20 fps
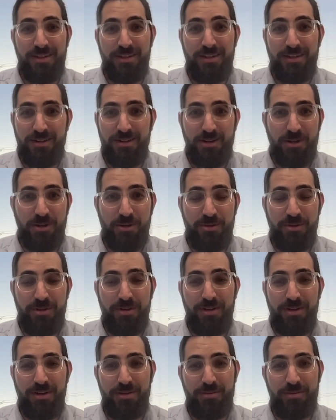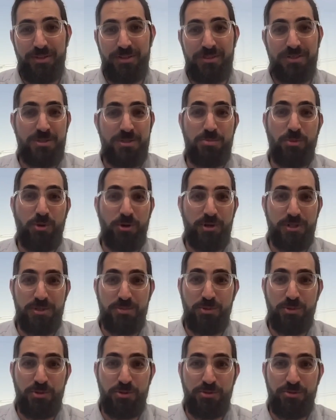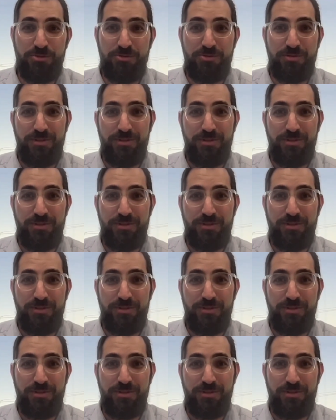is the smartest move.